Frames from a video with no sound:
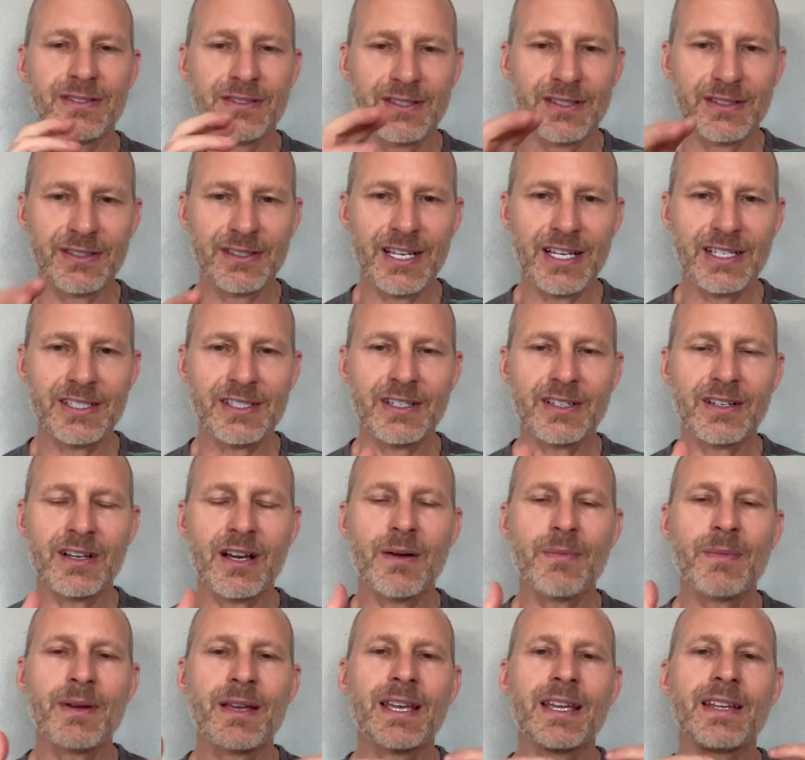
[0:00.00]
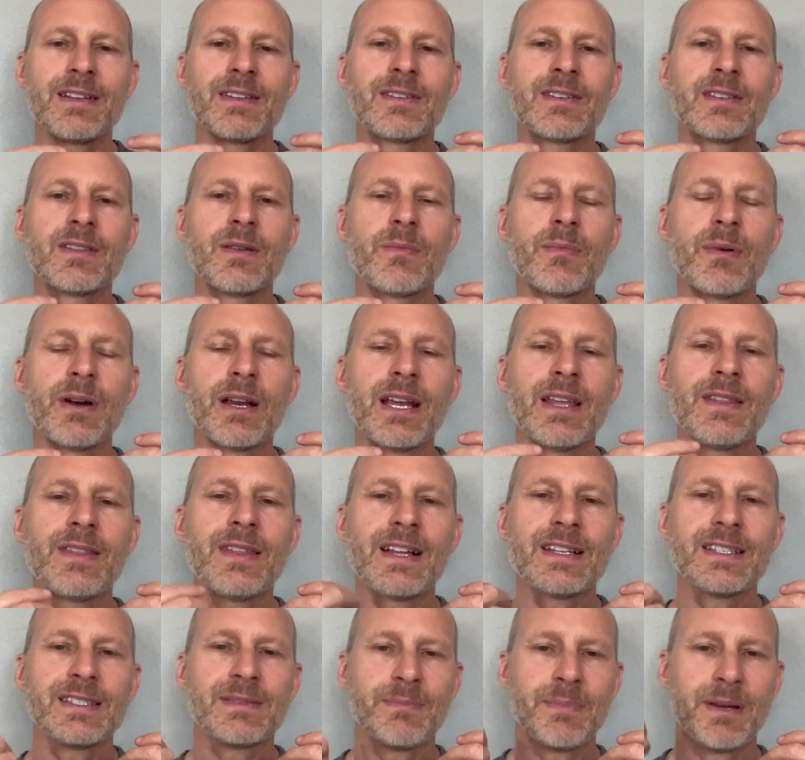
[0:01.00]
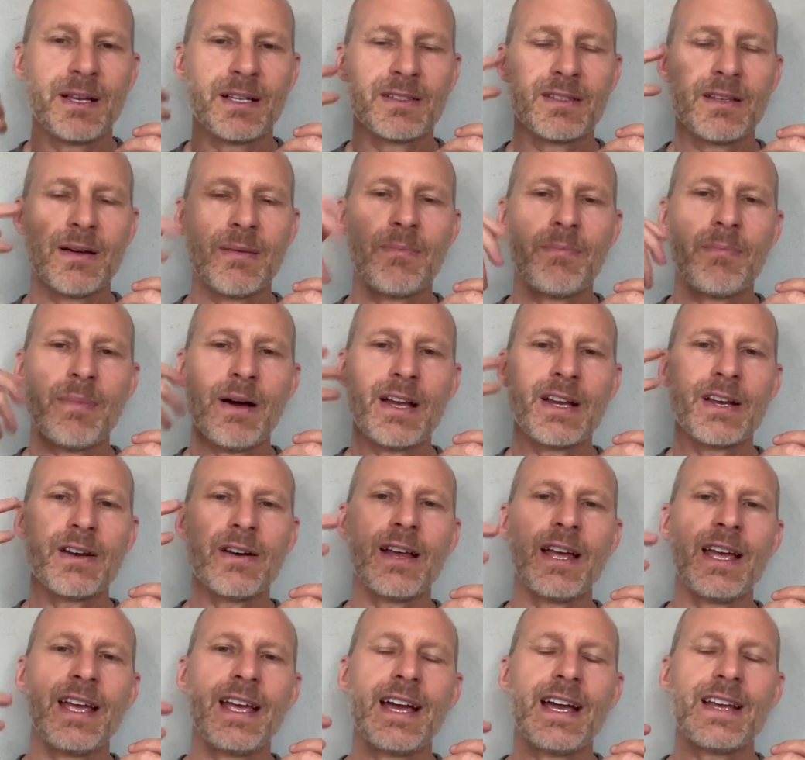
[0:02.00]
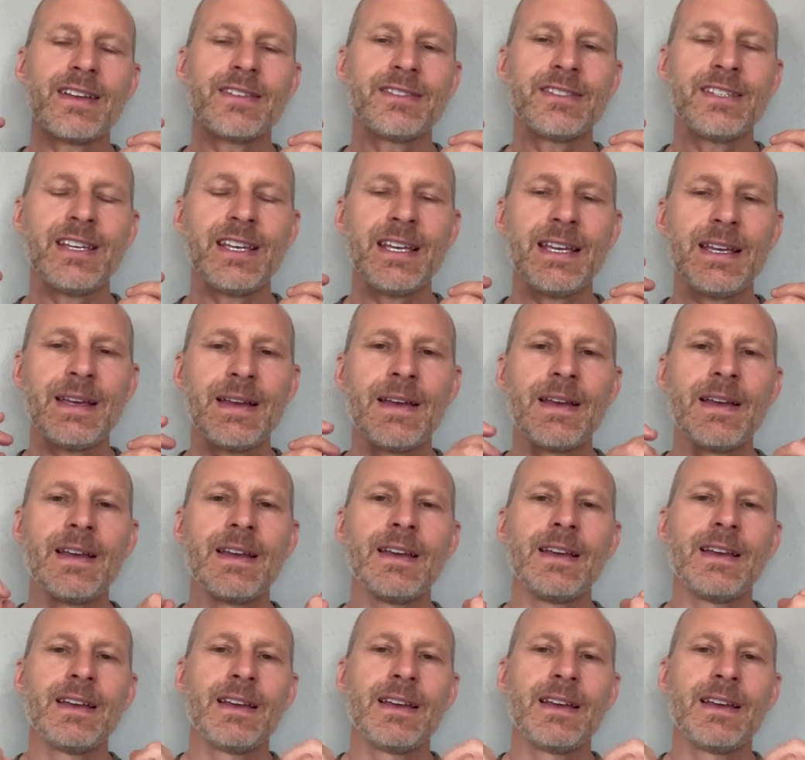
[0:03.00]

sensation coming into the brain that's picked up by your AIC